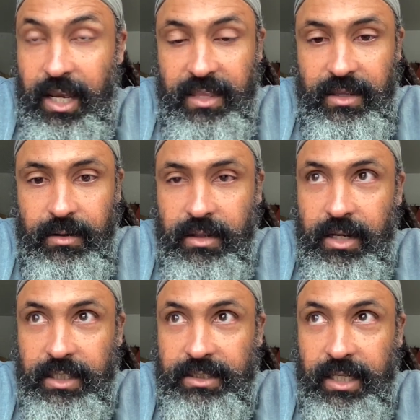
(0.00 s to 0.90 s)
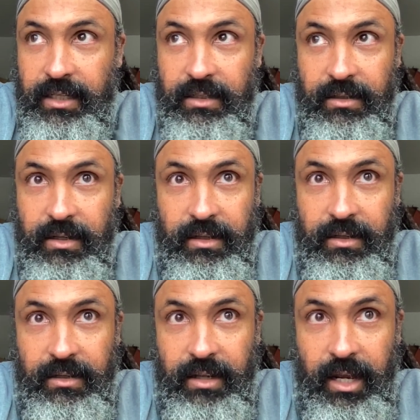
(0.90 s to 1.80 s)
and then the next second
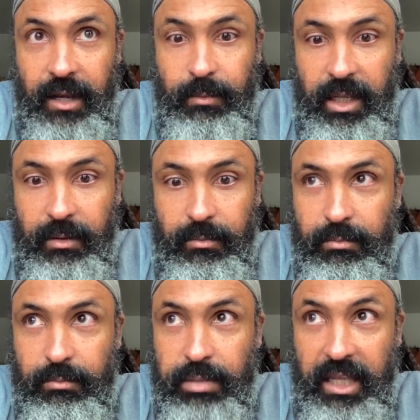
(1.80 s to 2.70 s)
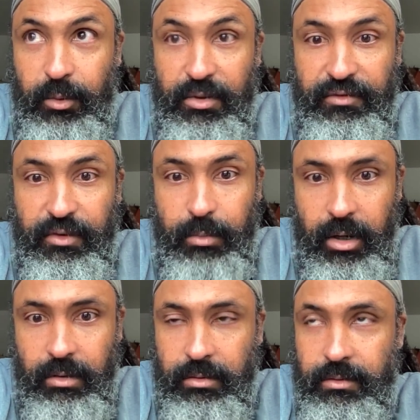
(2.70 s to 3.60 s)
I'm like playing with a
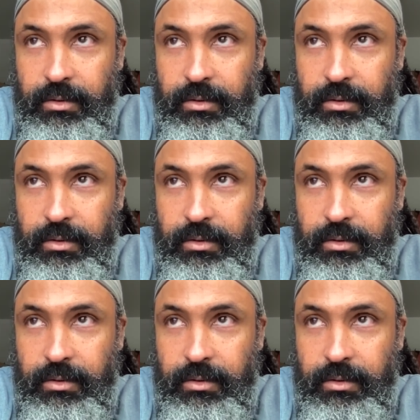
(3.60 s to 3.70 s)
football.